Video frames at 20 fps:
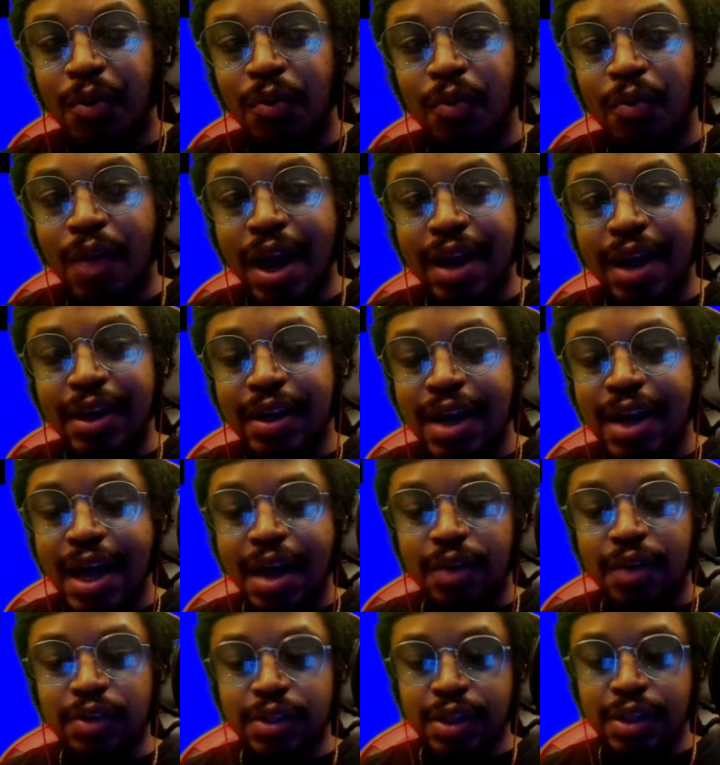right
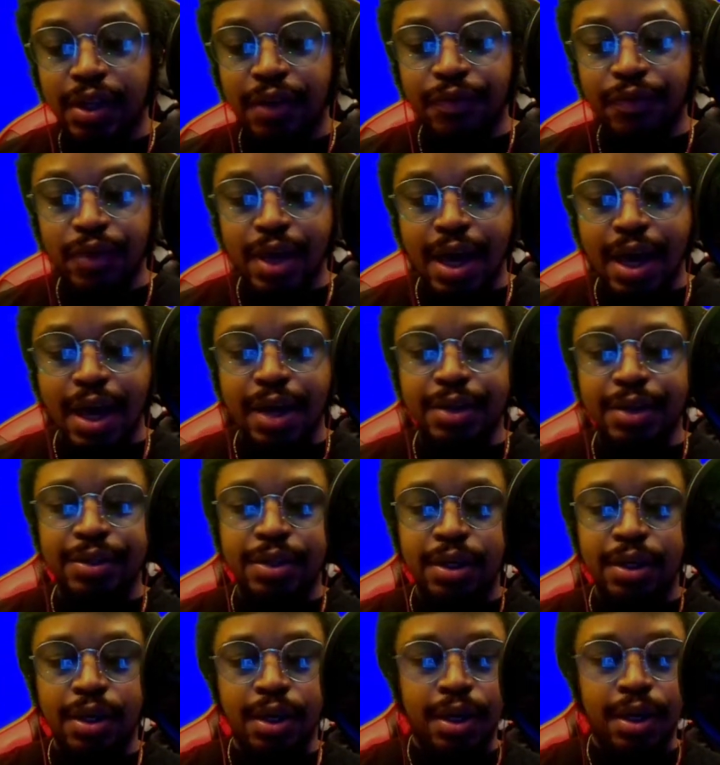now just to give you guys
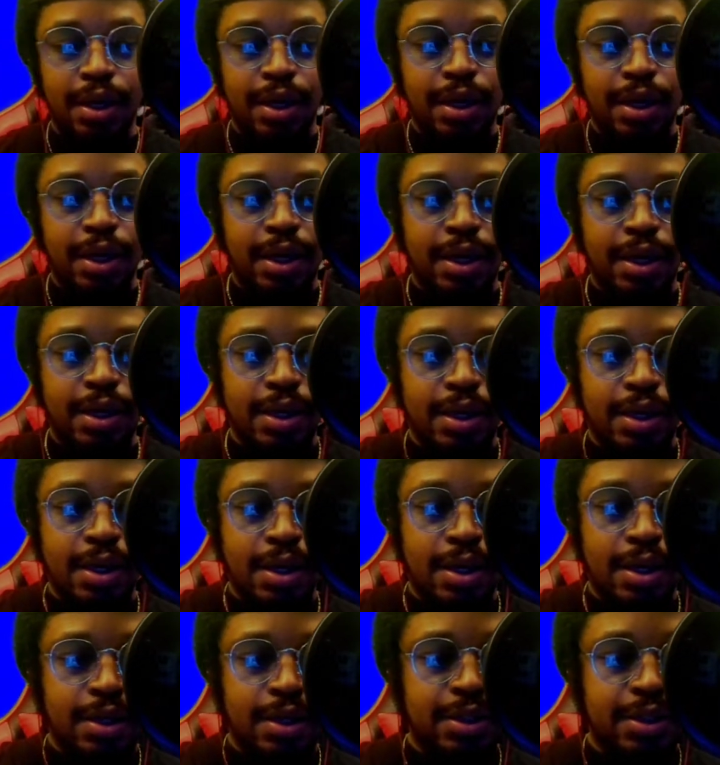a
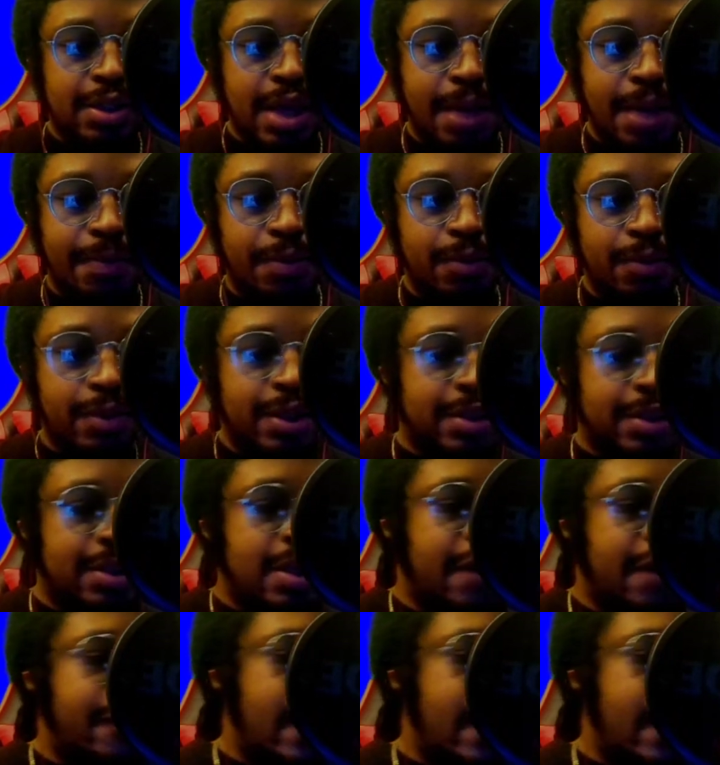sample. Let's see if I